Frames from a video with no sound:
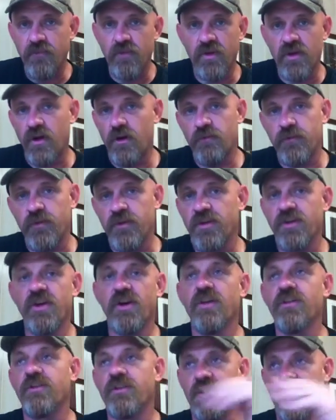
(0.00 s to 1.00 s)
went off on
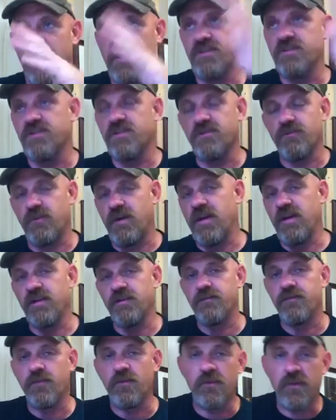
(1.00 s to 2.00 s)
another tangent and
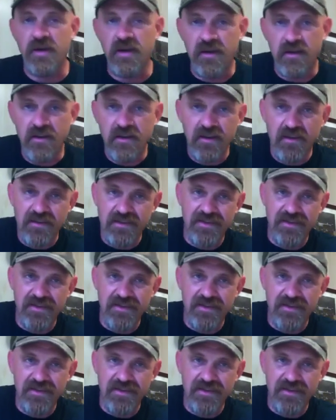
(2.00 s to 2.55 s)
ranted for a while.